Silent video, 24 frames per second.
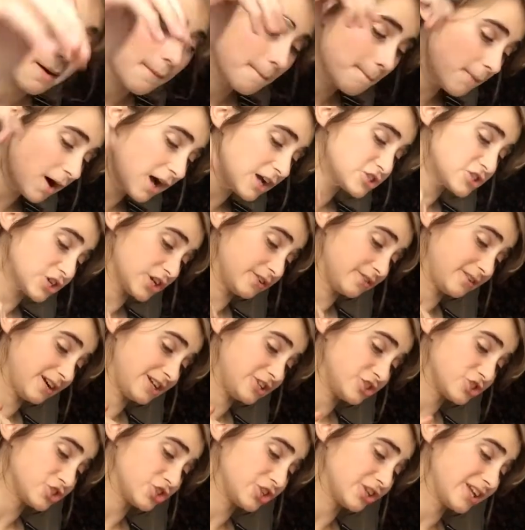My
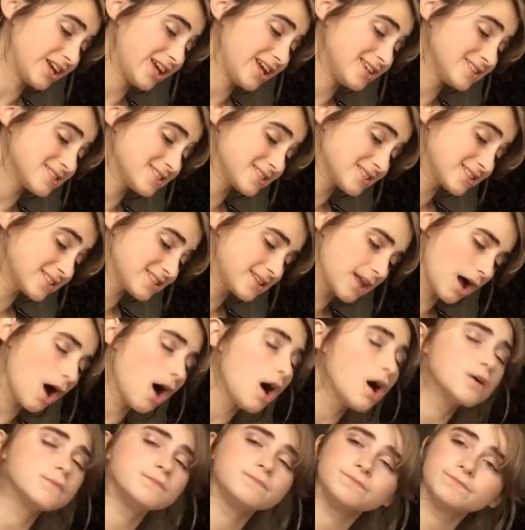generation
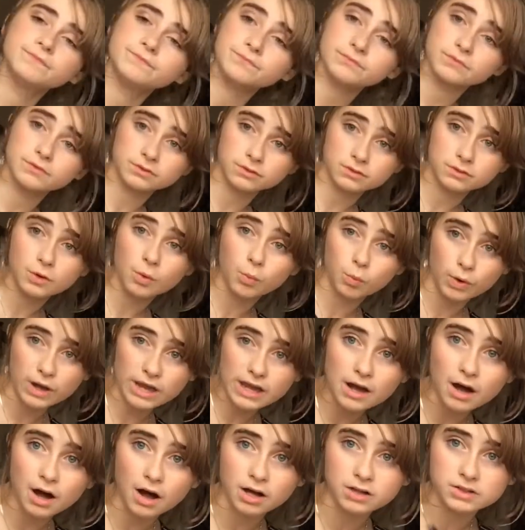
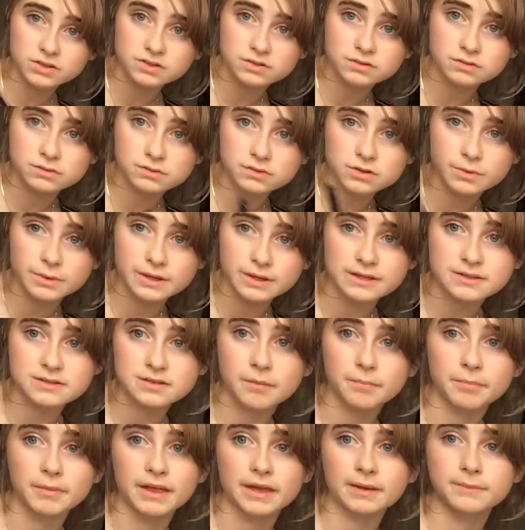we are doing
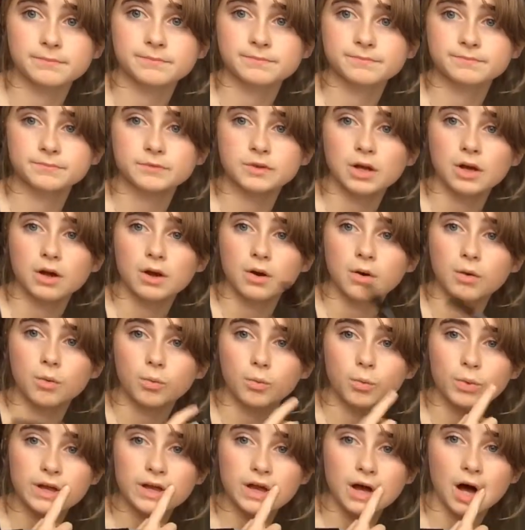something.
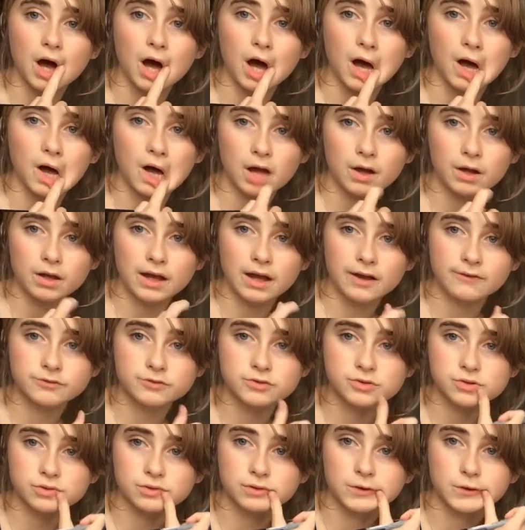I have
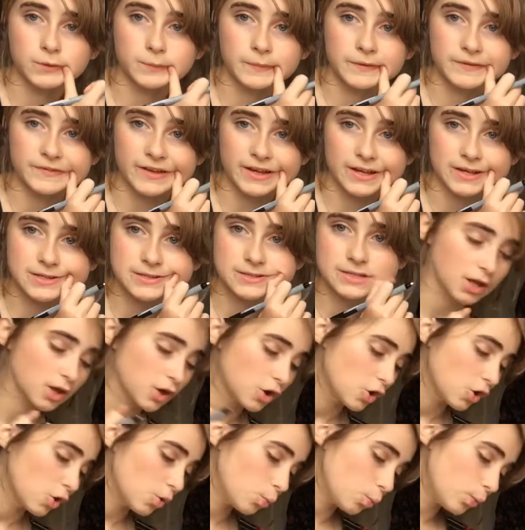chocolate on my face.
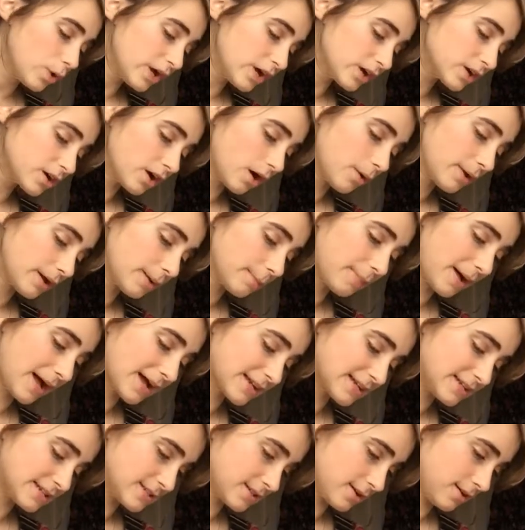We are going
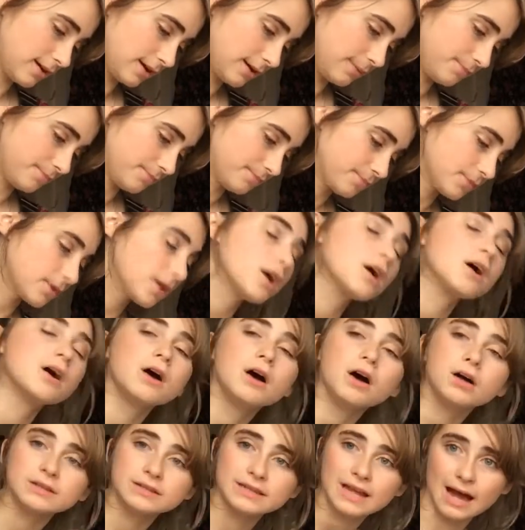back in
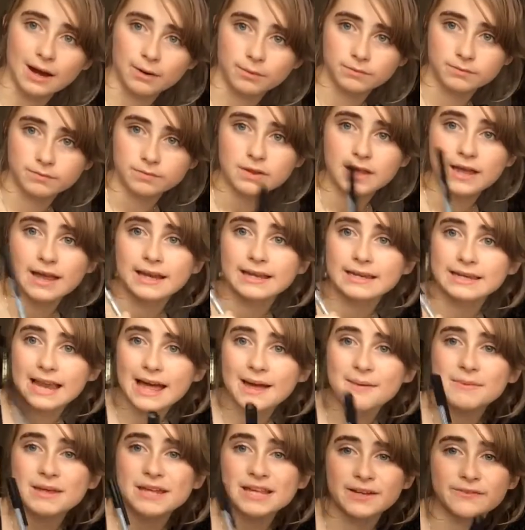time. Now,
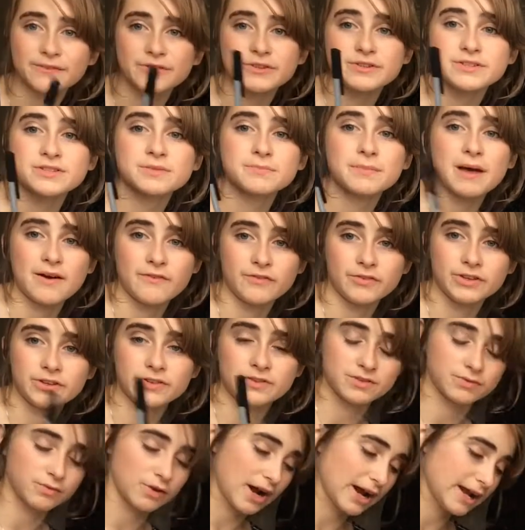let me give you some
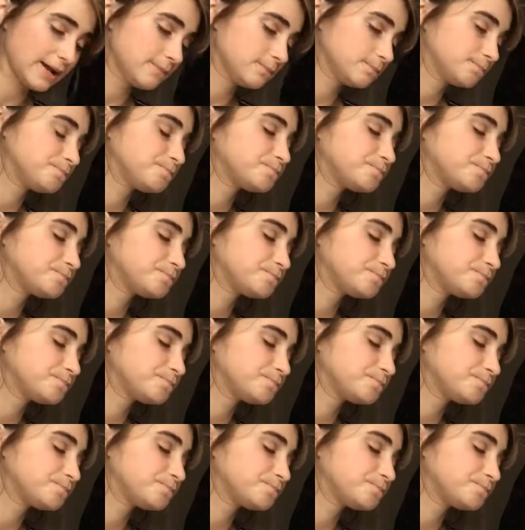evidence, right?